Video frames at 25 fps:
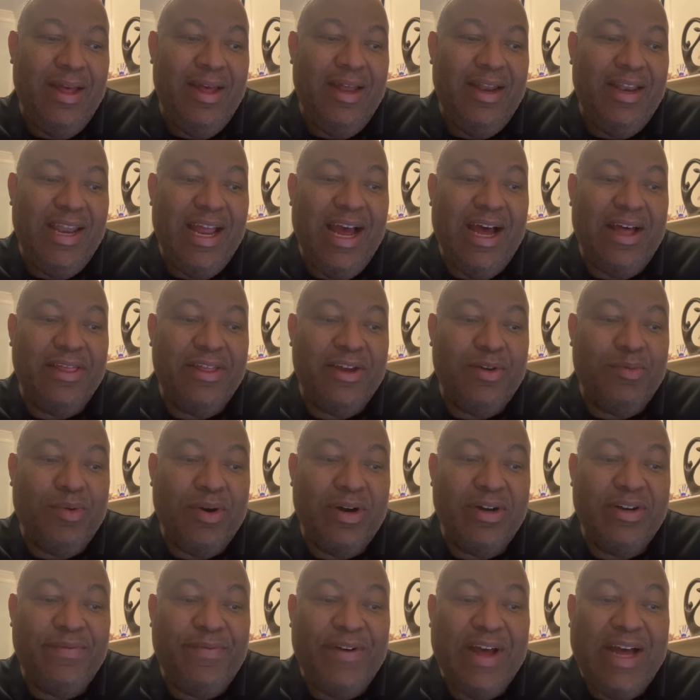Now there
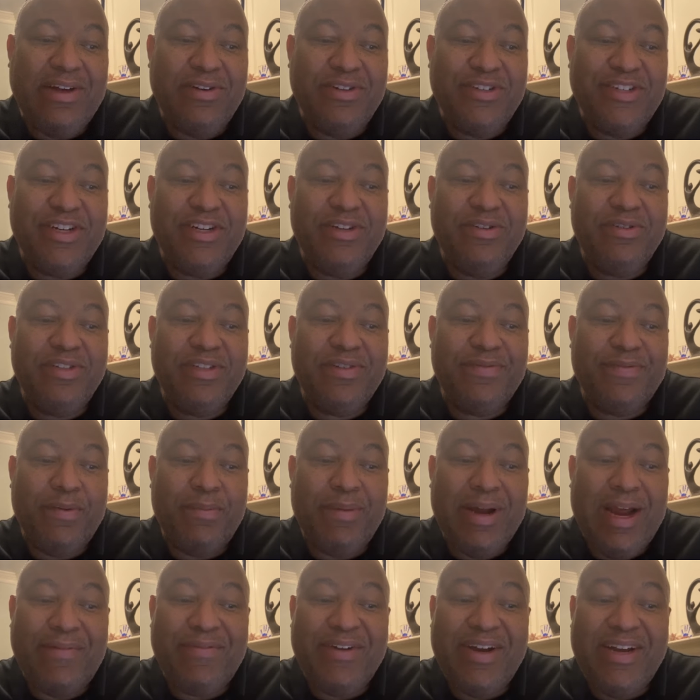were devout Jews from
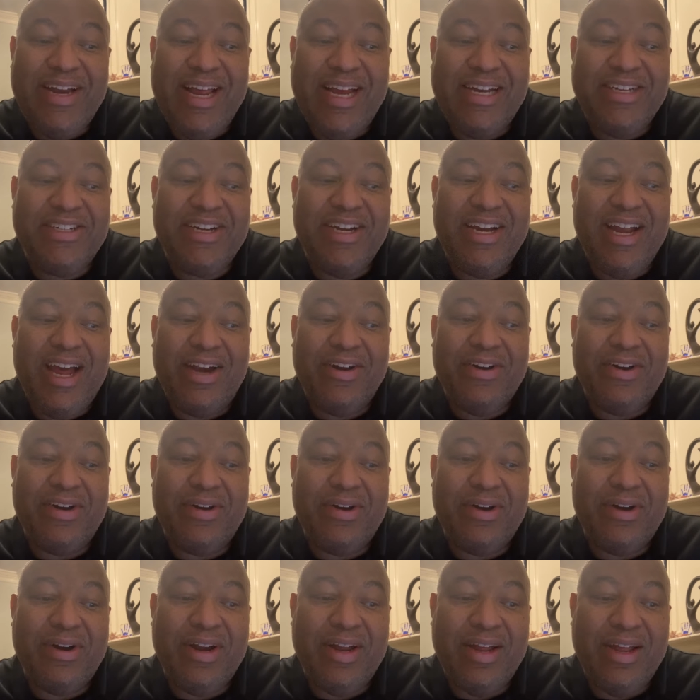every nation
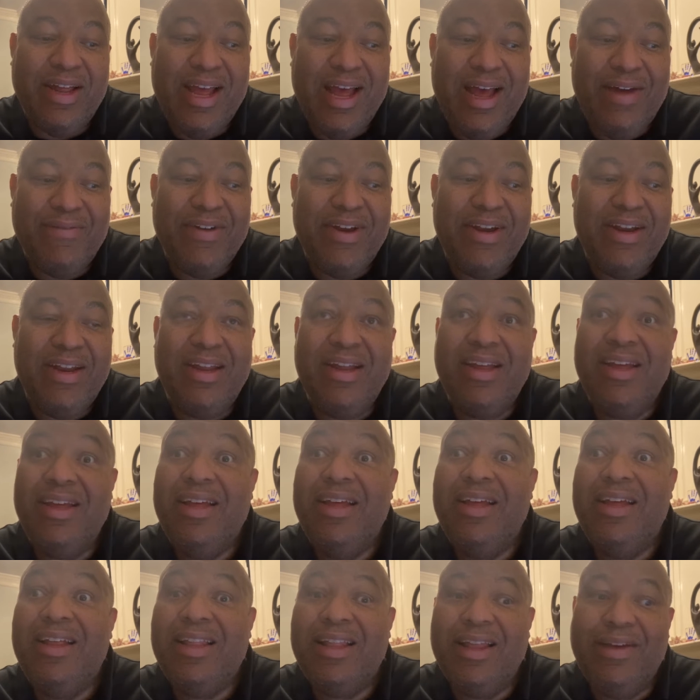under heaven
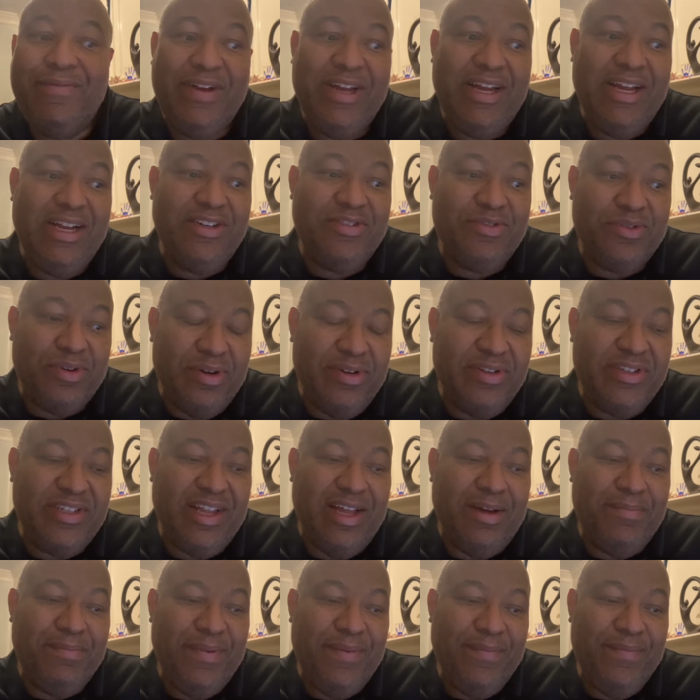living in
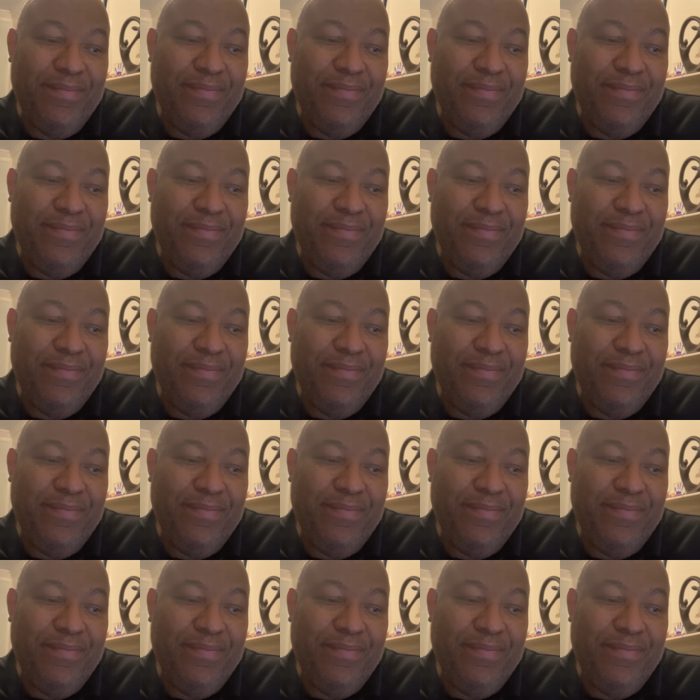Jerusalem.